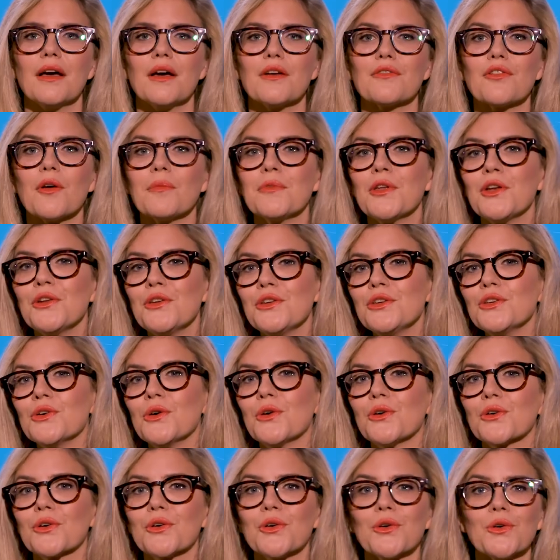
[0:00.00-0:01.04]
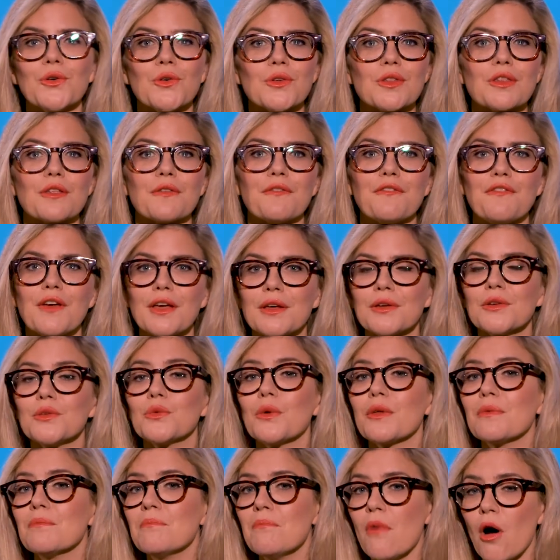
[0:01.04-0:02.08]
From the New York courts filled
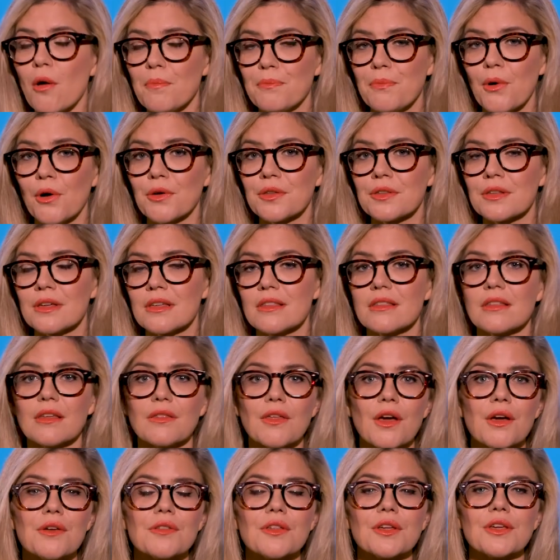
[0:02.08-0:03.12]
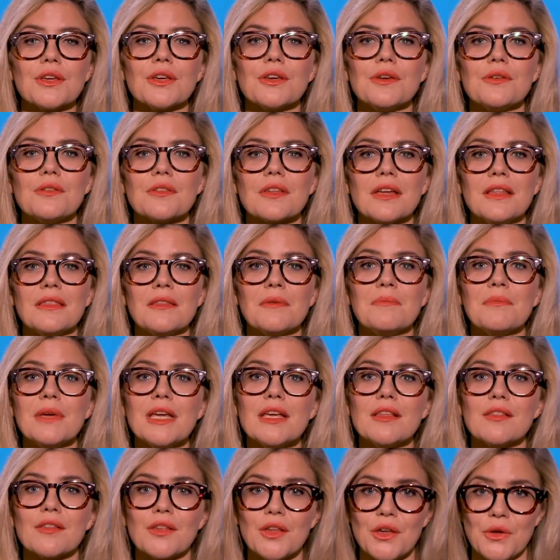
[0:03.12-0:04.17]
with mob bosses to those accused in the
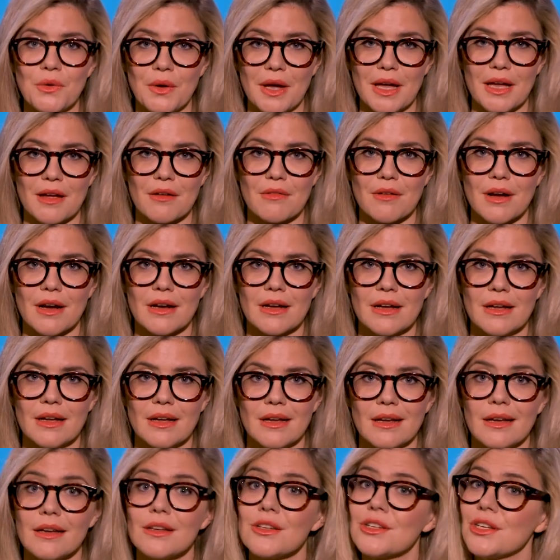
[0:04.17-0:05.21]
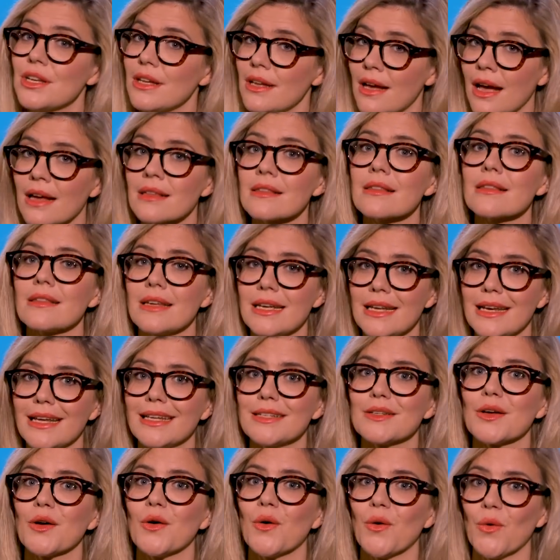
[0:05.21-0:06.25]
Me Too era, she has seen
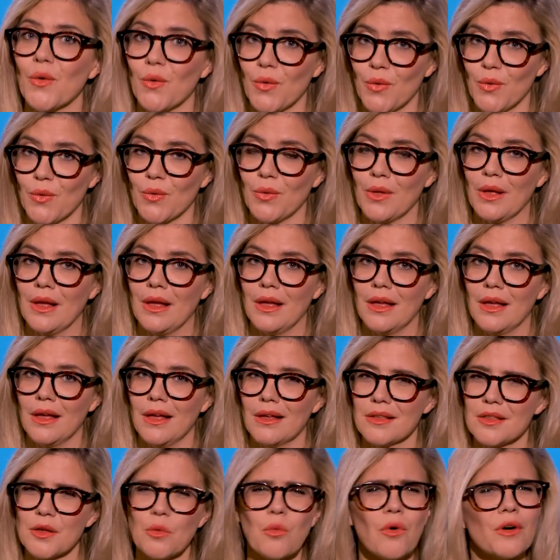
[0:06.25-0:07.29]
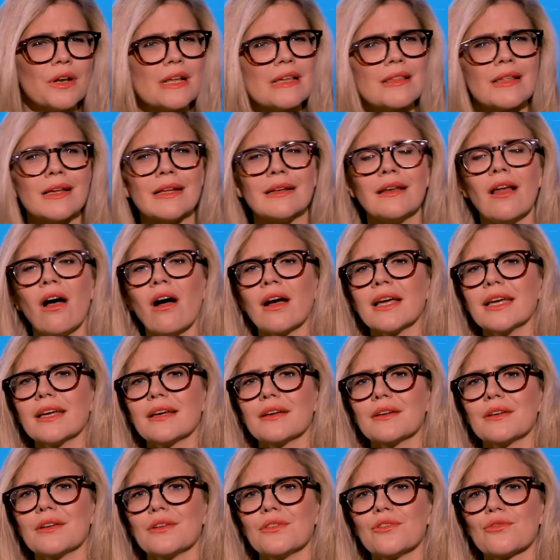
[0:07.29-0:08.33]
it all. So what is it
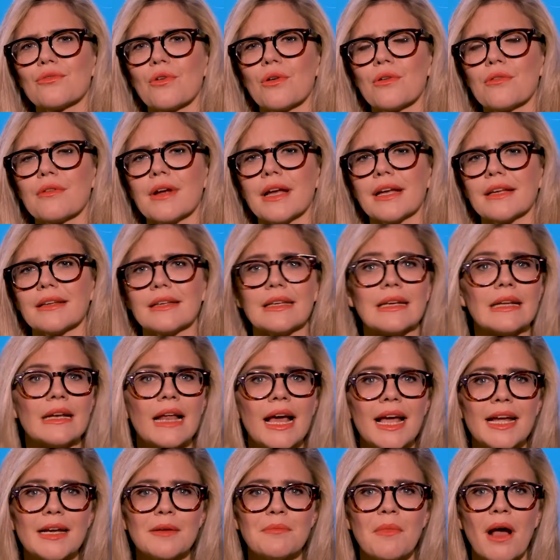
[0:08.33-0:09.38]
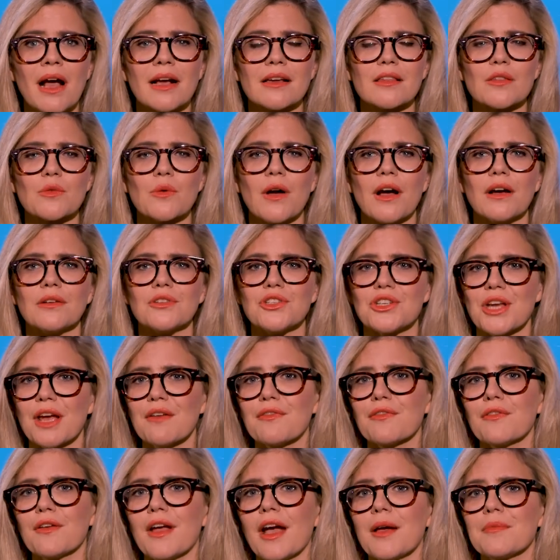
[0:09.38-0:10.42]
like drawing Ghislaine Maxwell,
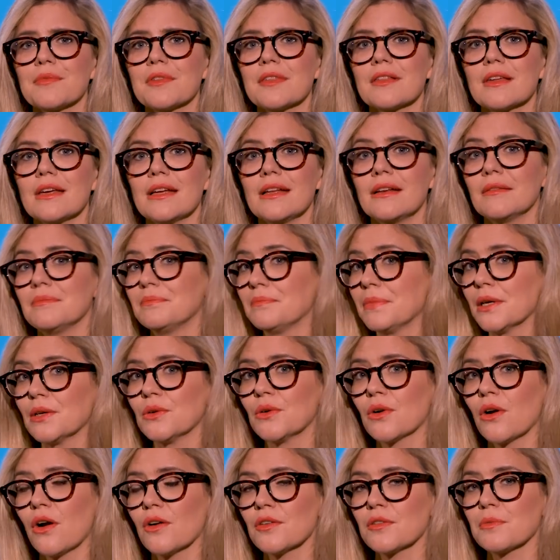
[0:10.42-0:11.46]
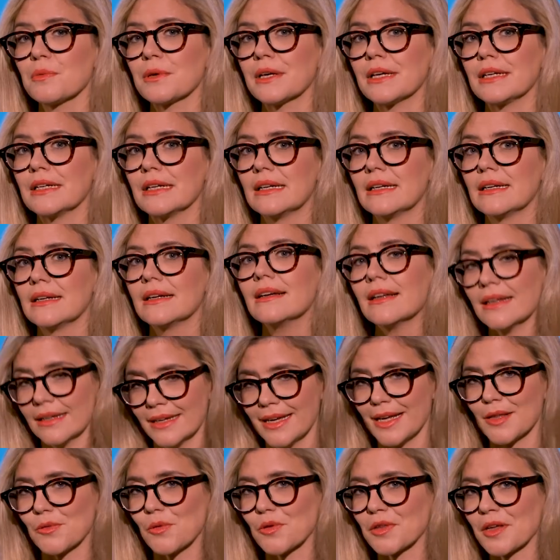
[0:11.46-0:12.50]
Jeffrey Epstein and Bill Cosby?
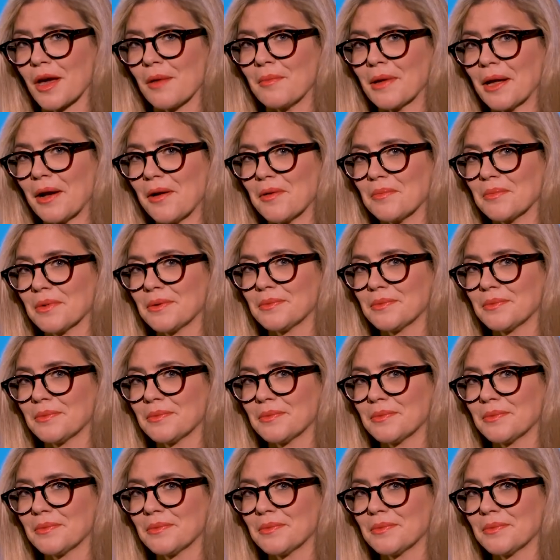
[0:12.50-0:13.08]
Here's what's coming up.